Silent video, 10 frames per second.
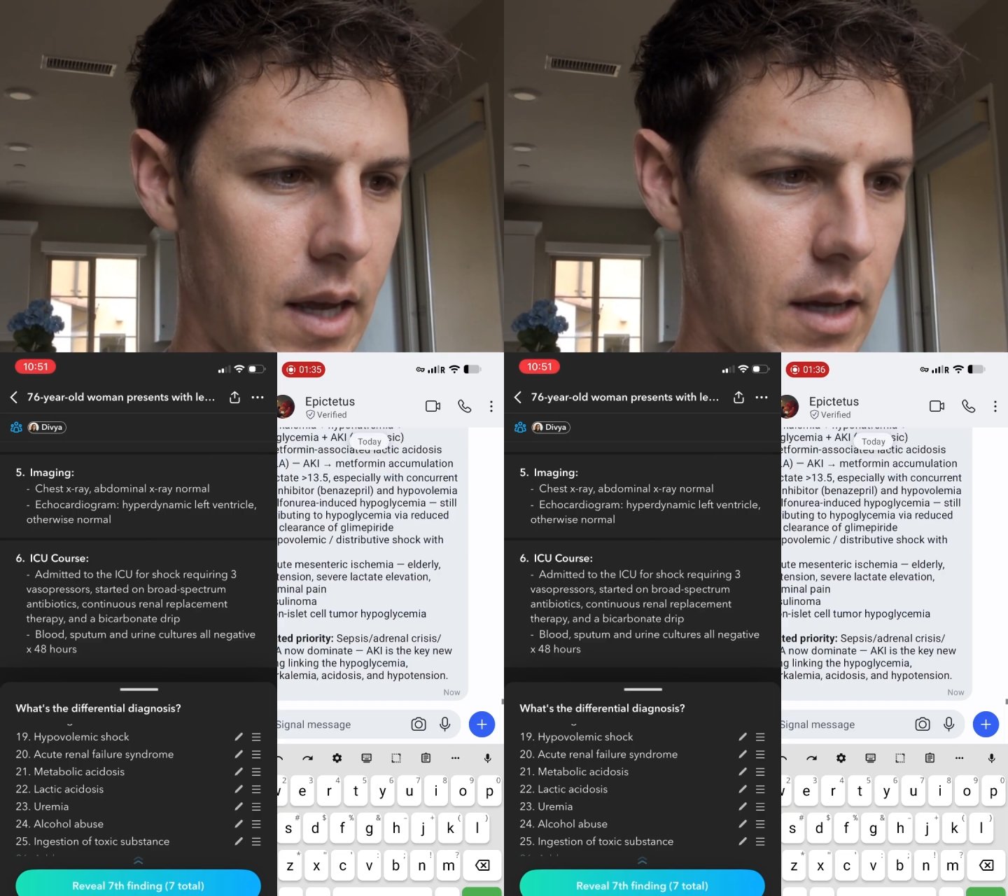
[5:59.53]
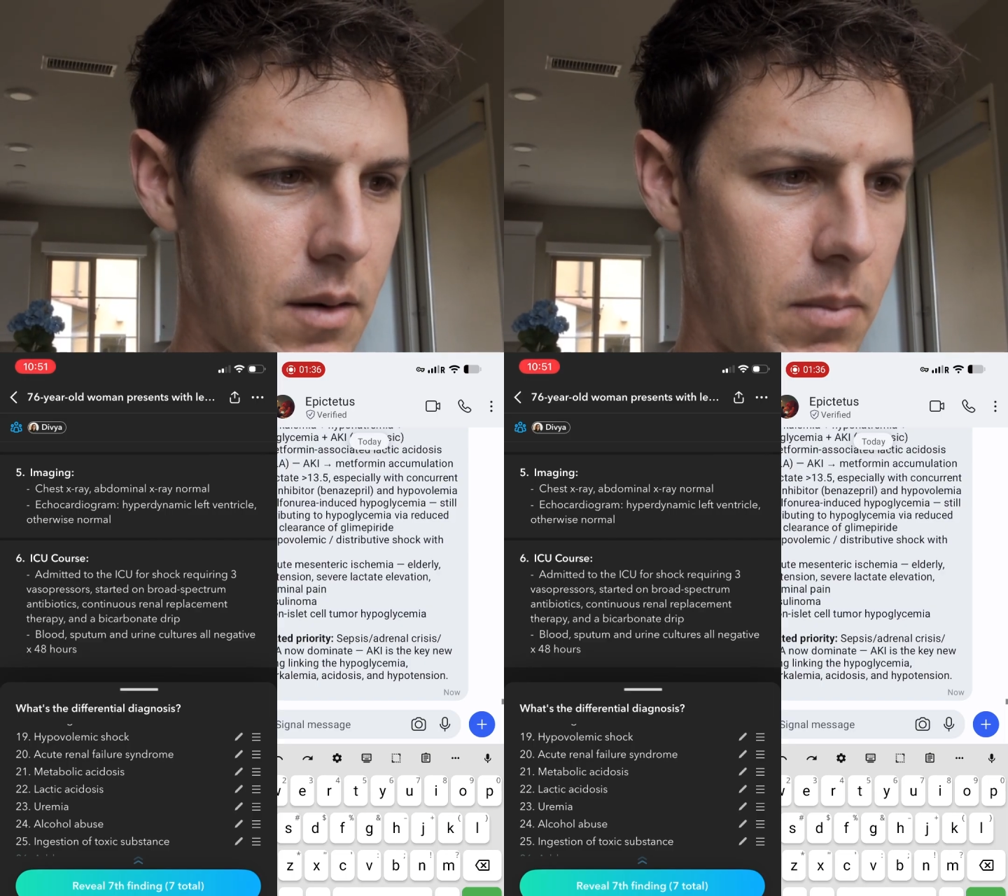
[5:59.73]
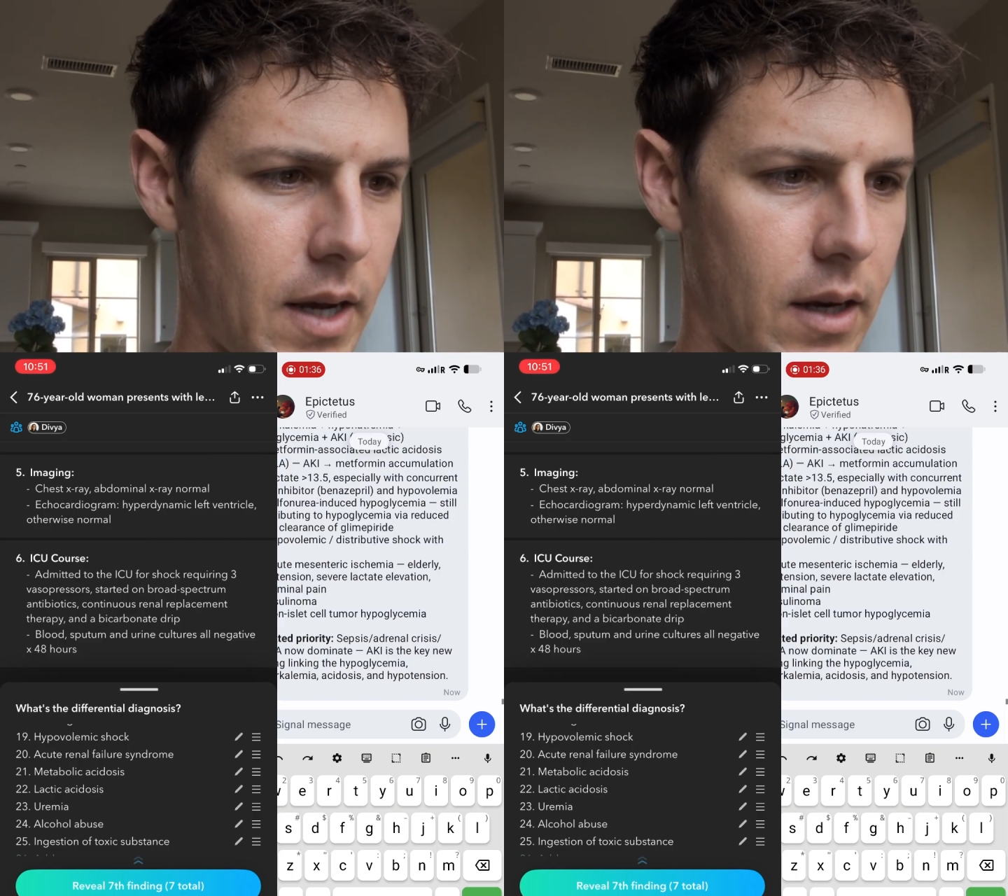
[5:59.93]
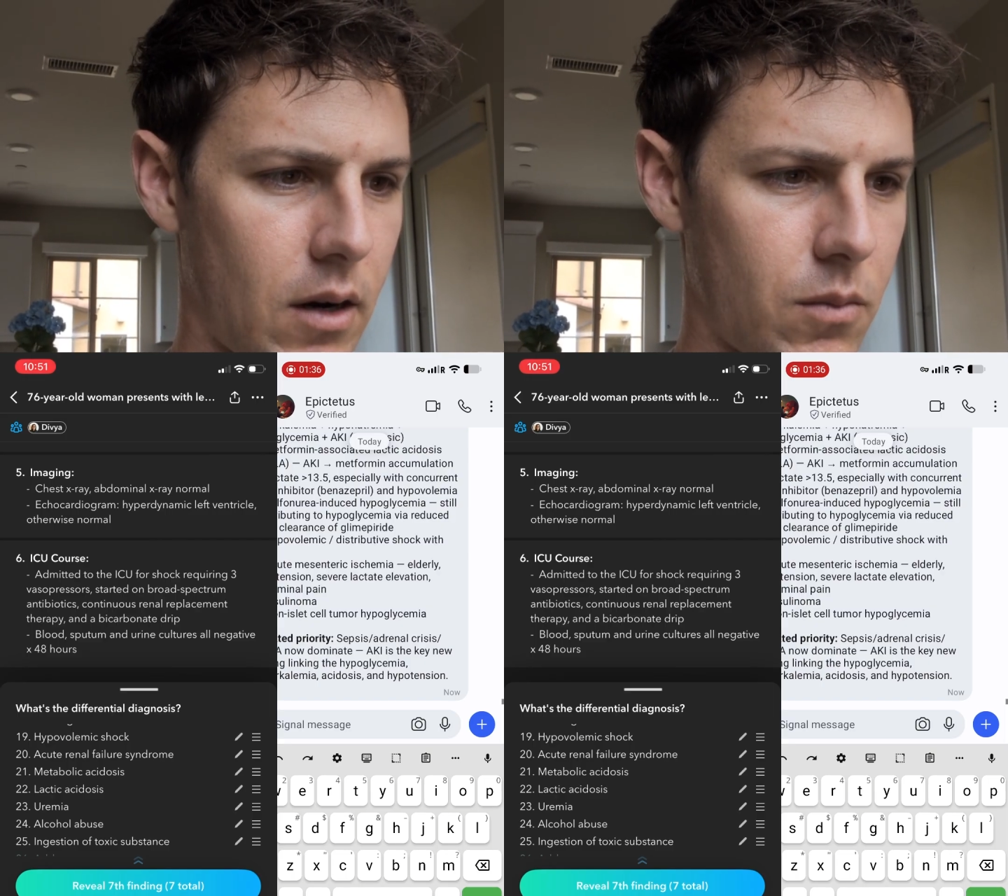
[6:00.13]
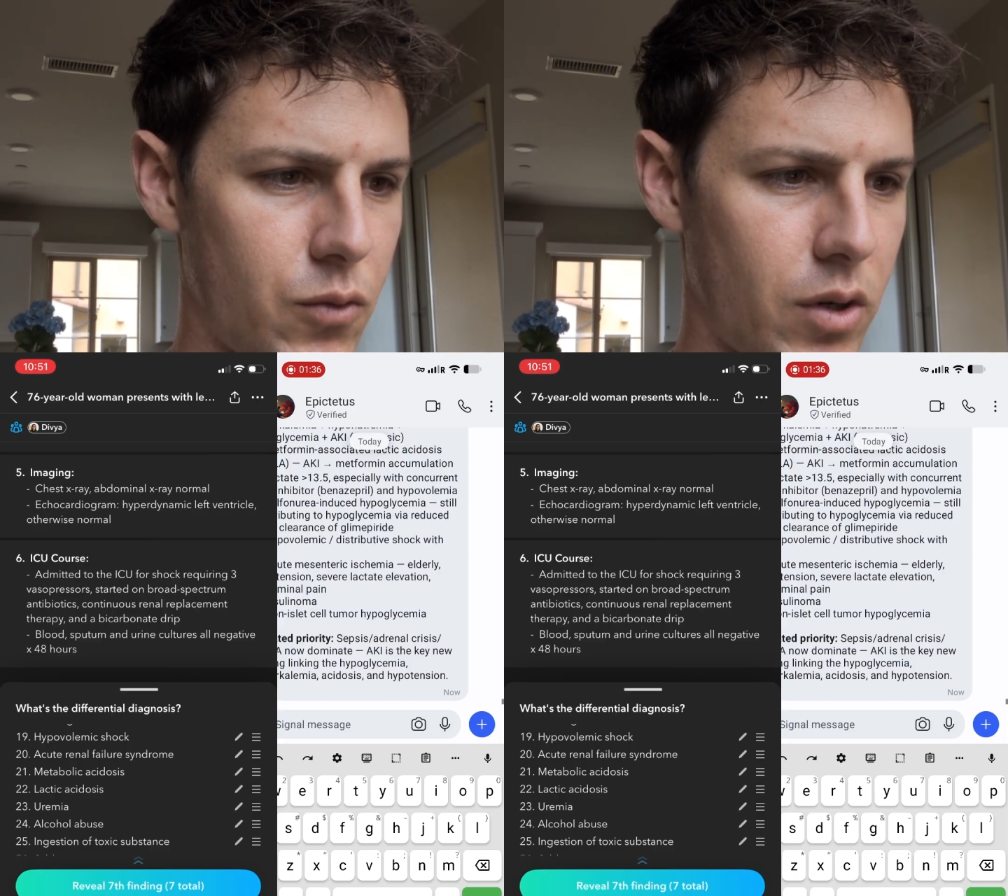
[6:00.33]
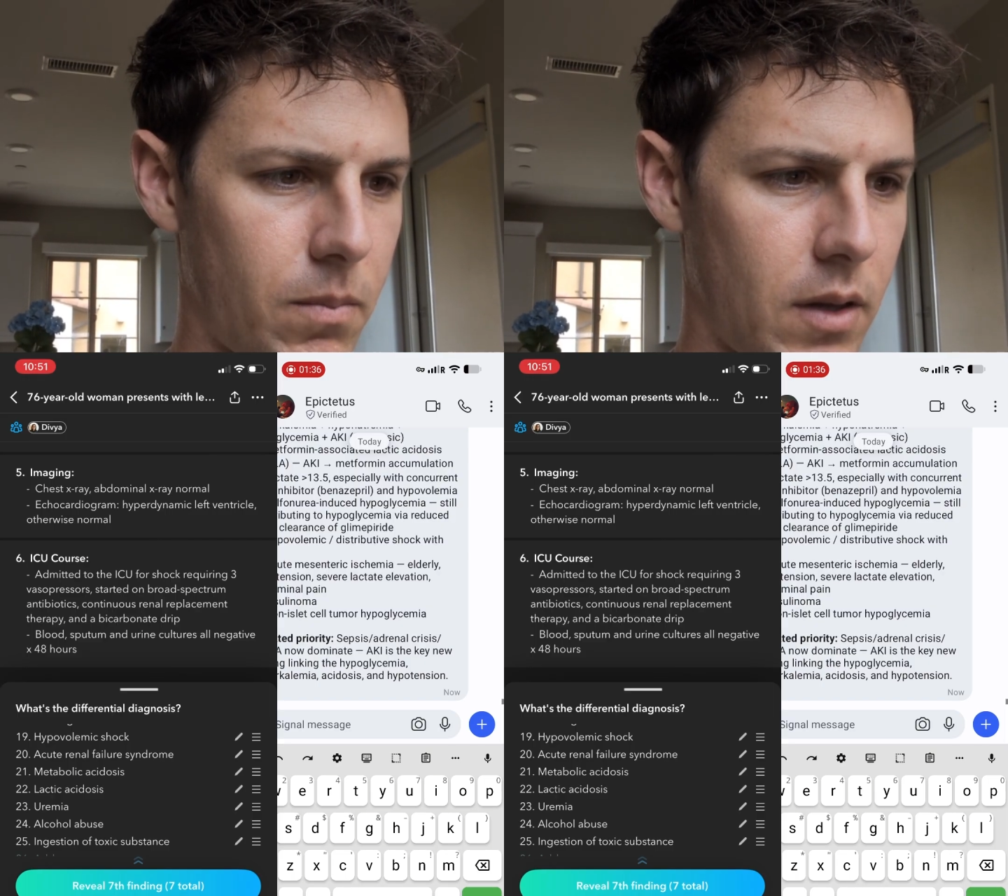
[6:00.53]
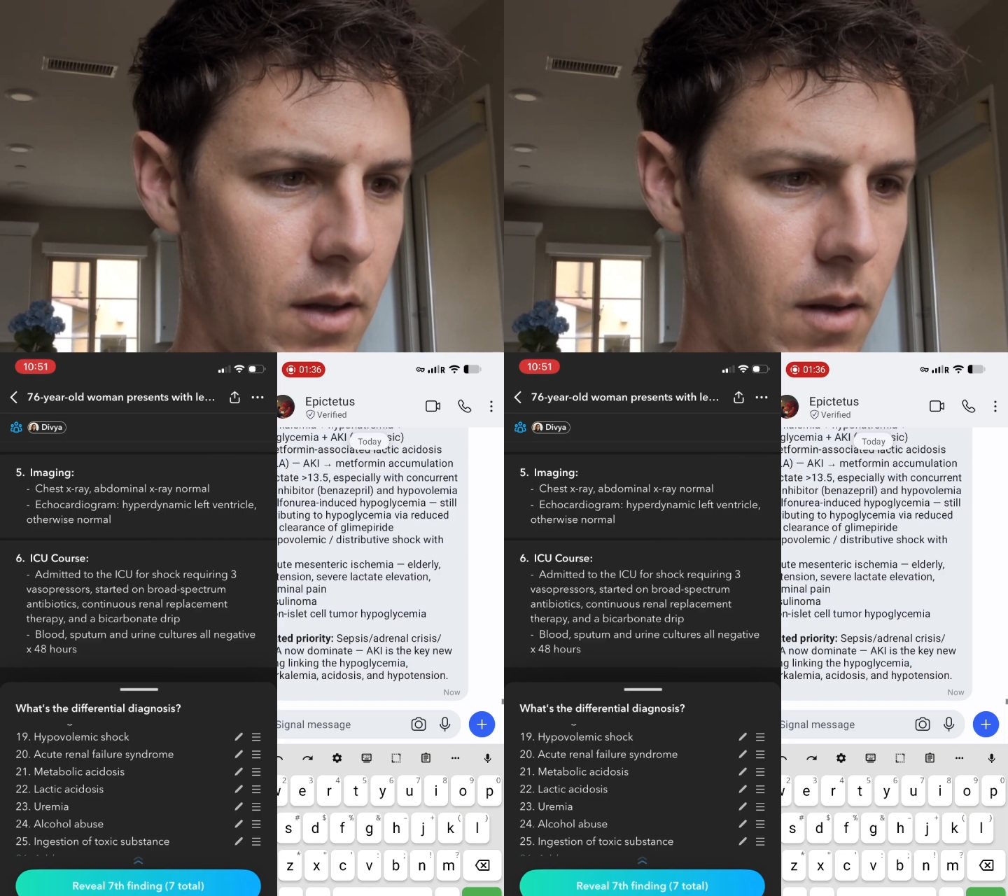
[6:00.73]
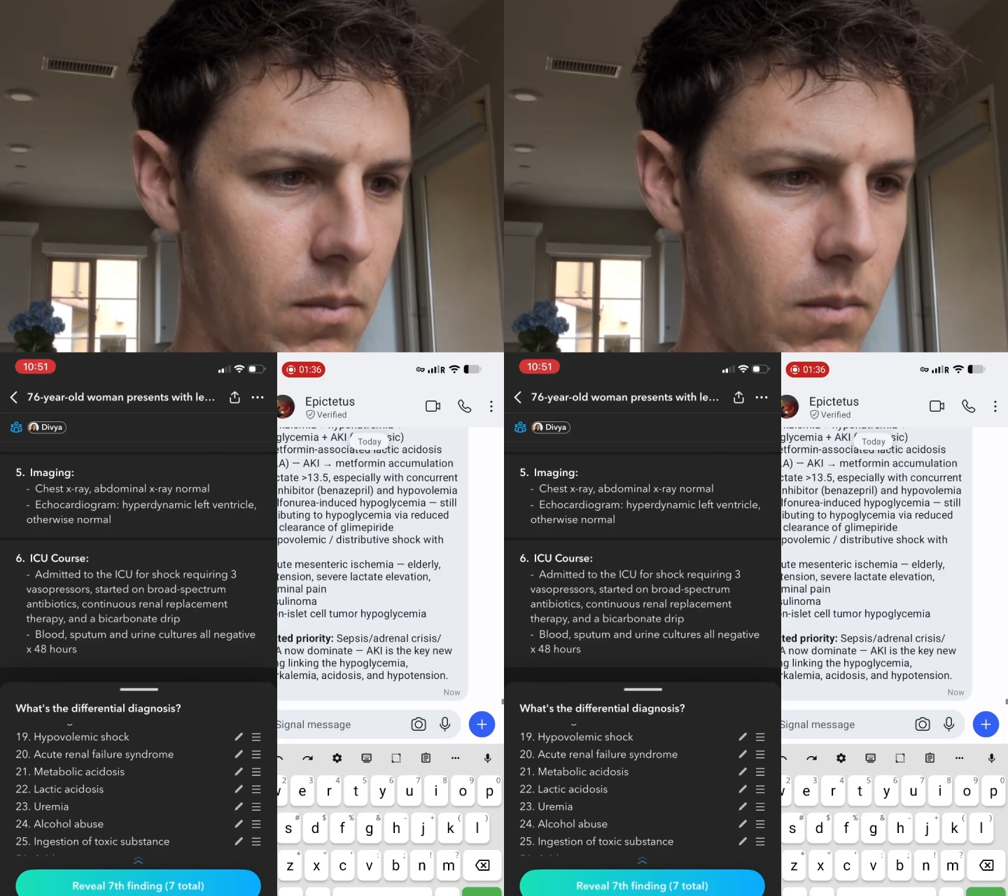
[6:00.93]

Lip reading: and a bicarb drip.